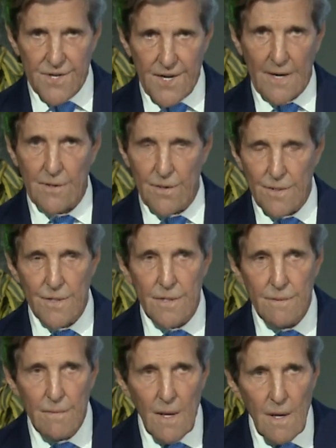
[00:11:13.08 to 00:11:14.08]

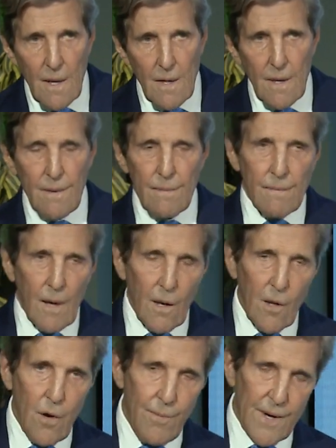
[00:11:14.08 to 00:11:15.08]
sectors
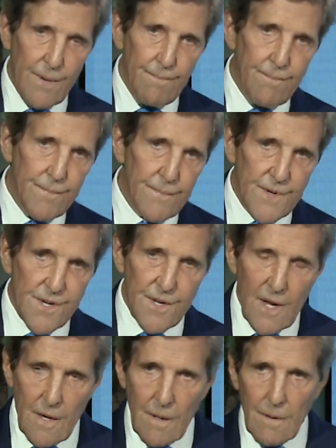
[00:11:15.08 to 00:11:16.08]
aluminum,
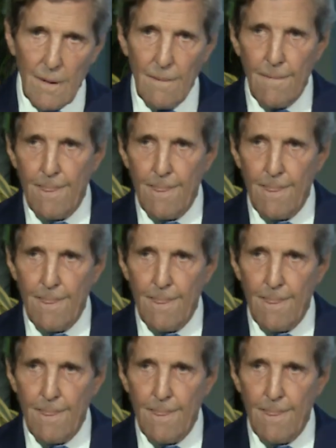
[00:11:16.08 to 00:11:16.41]
steel,